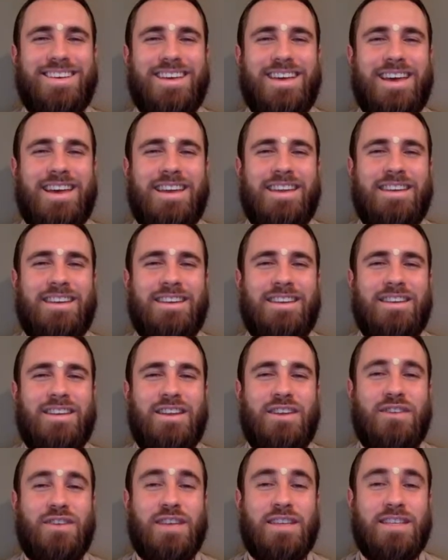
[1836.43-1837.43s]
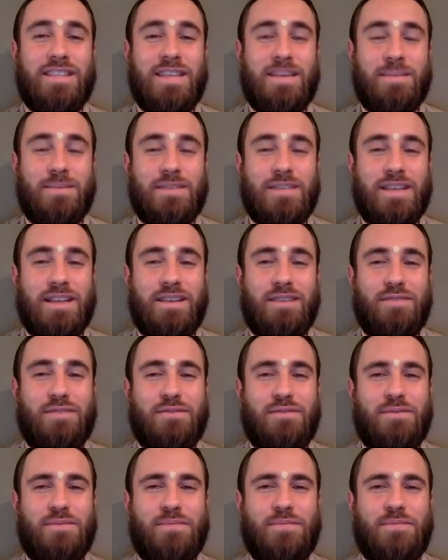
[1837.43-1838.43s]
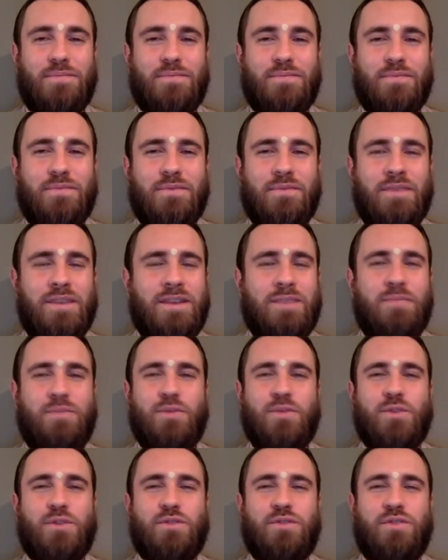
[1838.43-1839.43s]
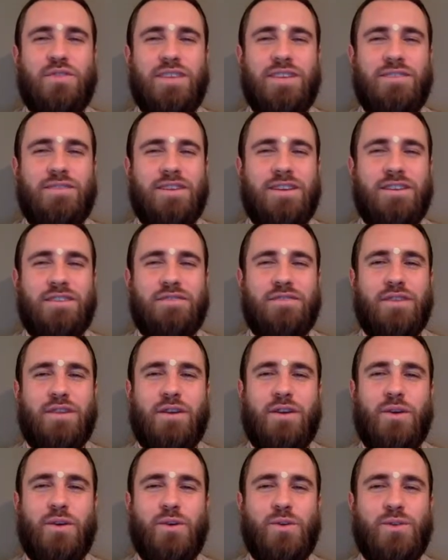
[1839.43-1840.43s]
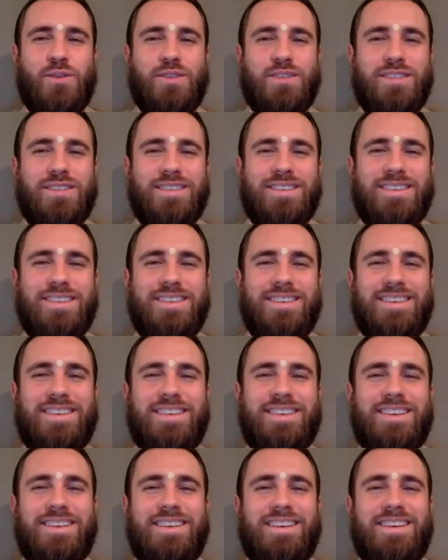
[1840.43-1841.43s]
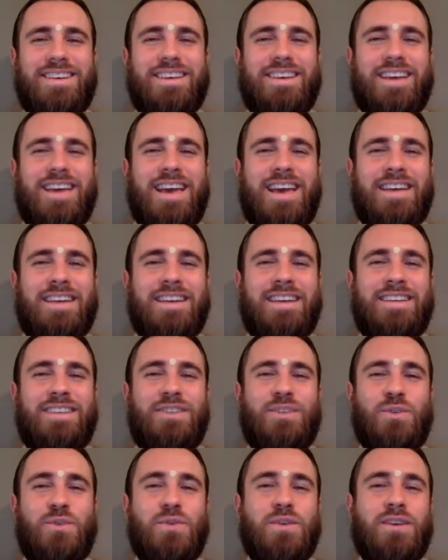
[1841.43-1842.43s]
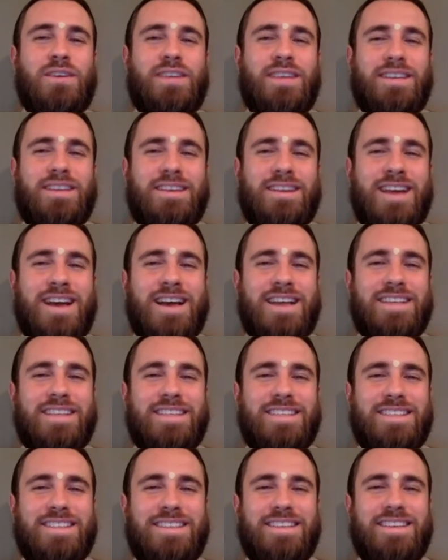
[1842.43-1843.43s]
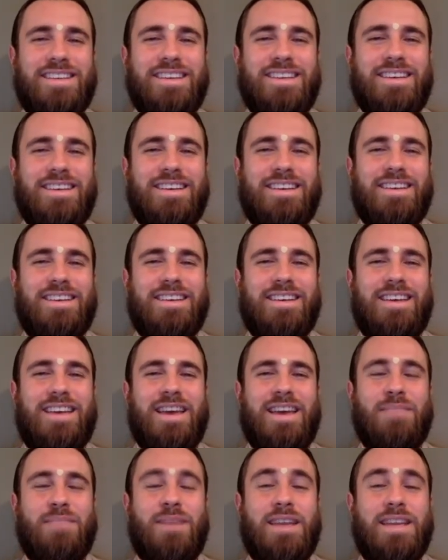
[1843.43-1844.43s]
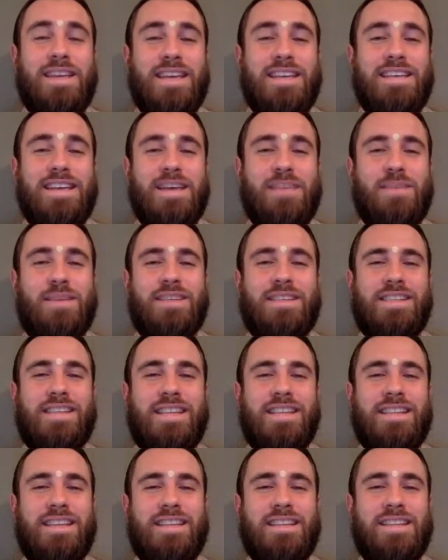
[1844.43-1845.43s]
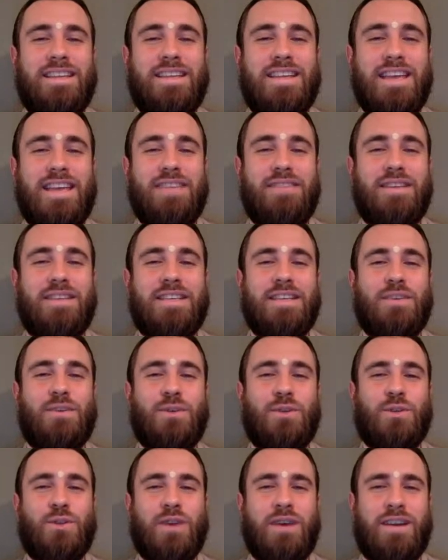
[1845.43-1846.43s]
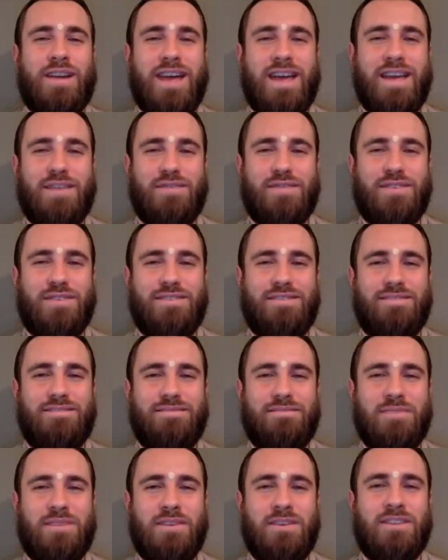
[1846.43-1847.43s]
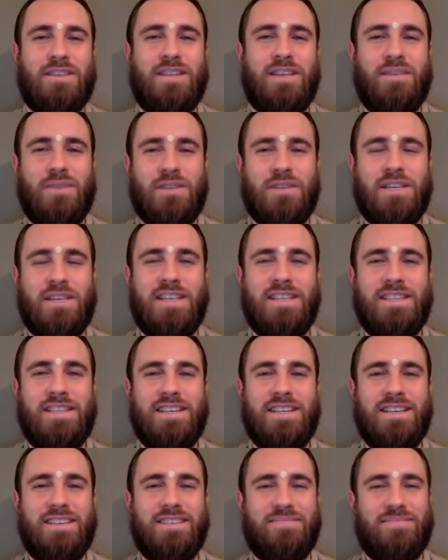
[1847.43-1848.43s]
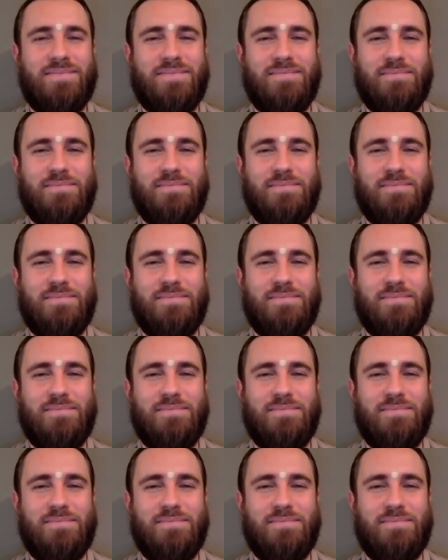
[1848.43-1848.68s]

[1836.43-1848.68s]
And then they dressed themselves very beautifully, wonderful clothes, and they stood on that grass. And by that time it said that the devas had also arrived, because they were chasing them.